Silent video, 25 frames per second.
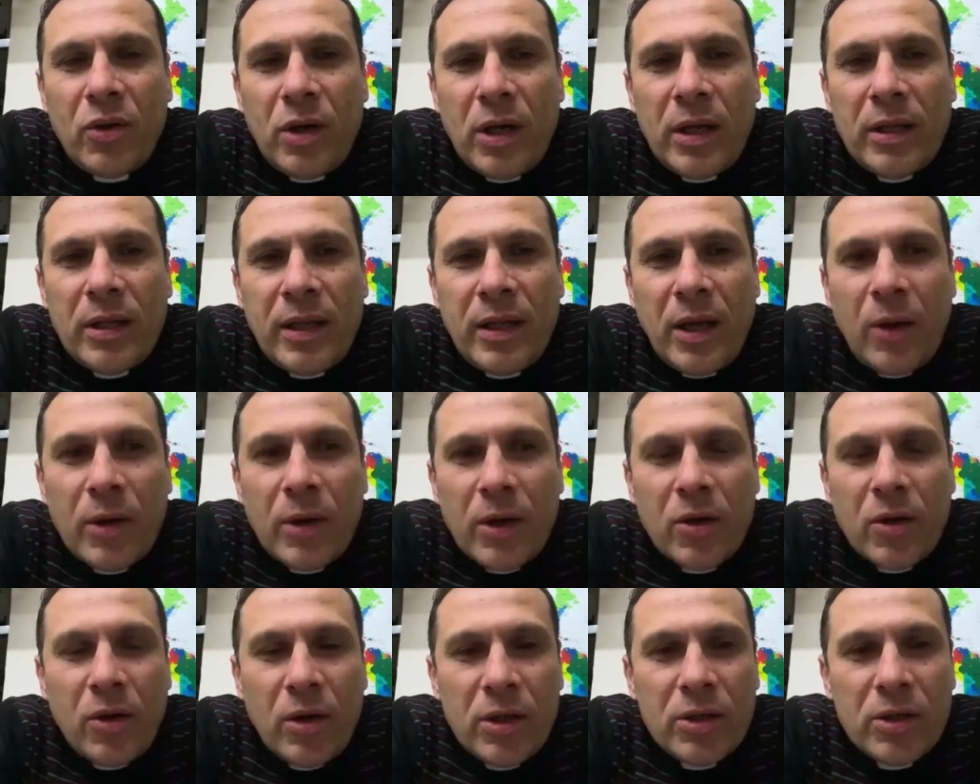know, and our
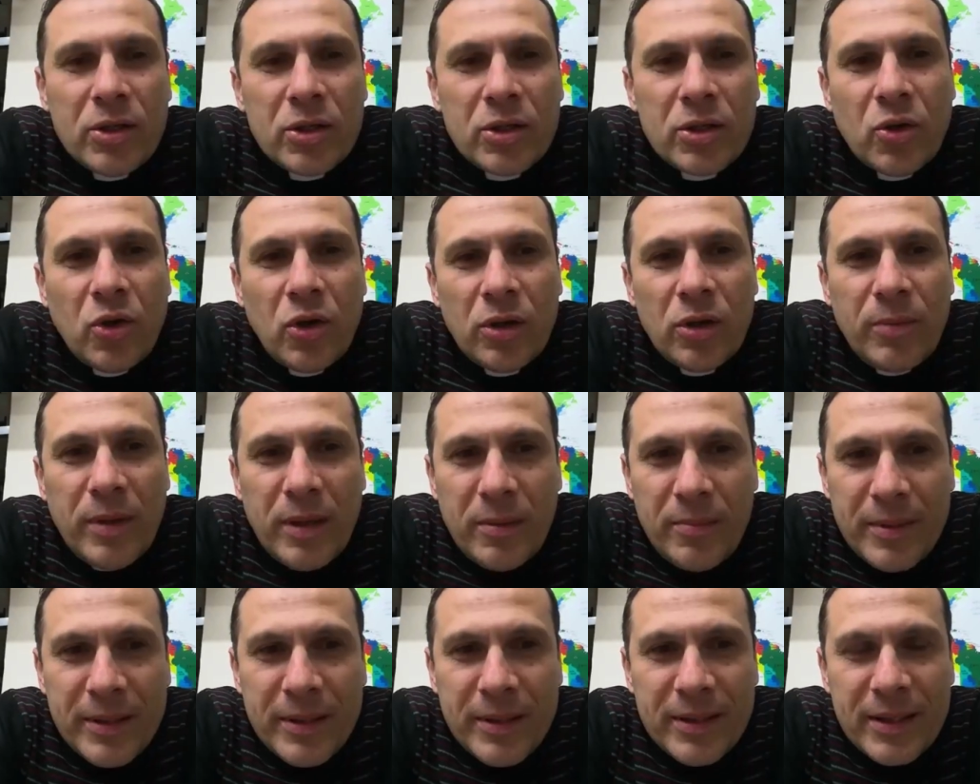college is called
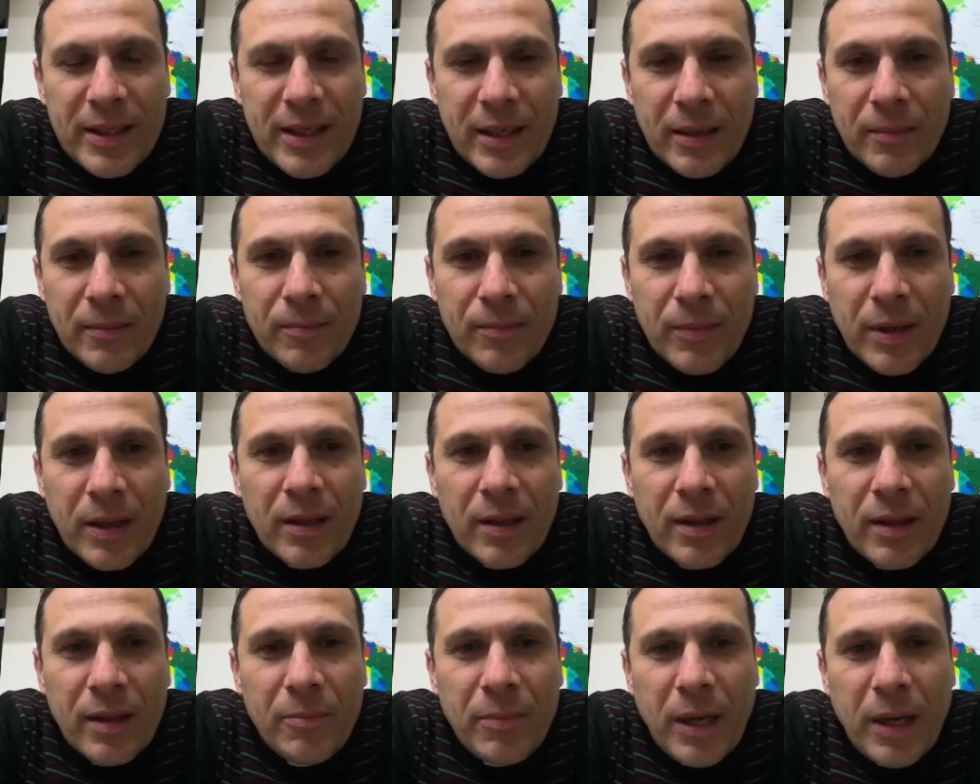BBC,
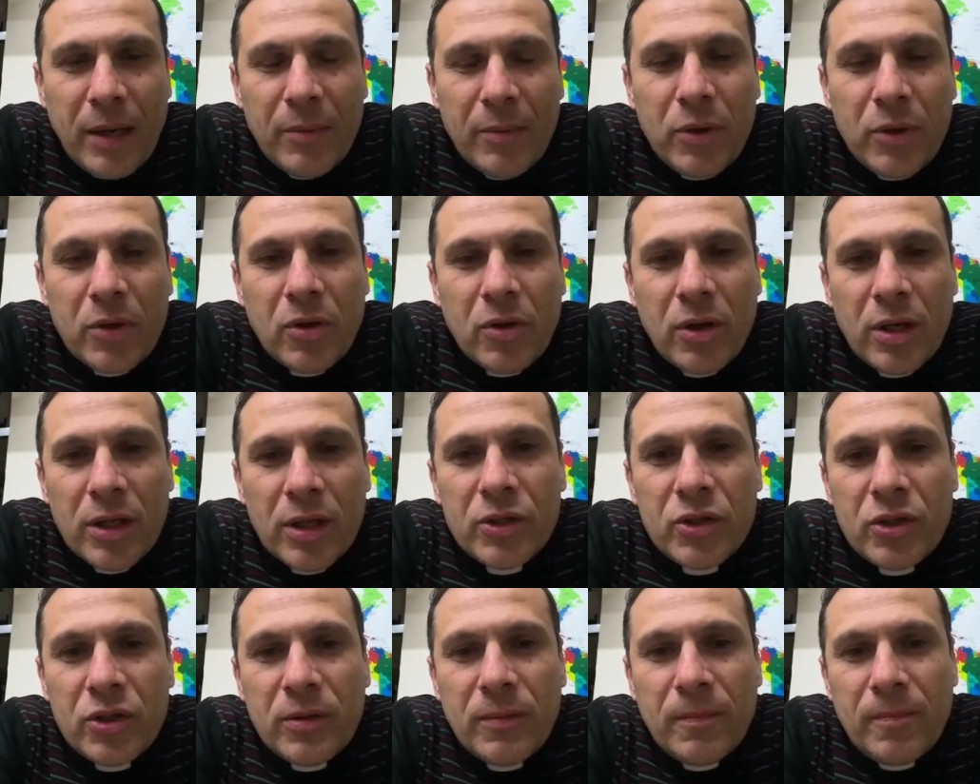Bethlehem Bible
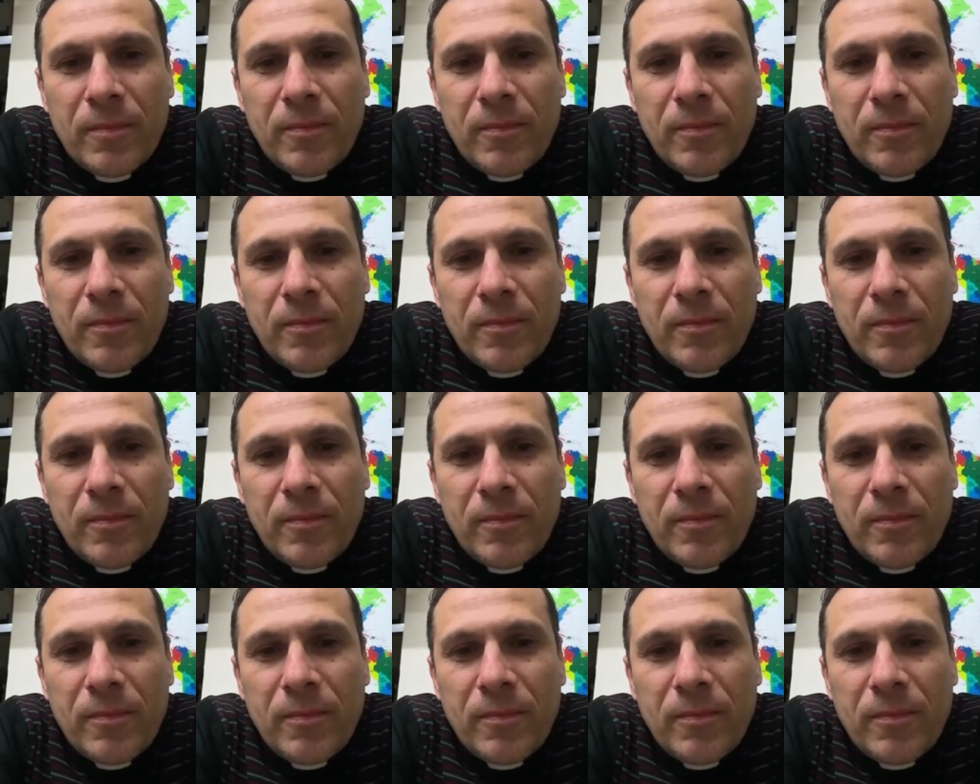College.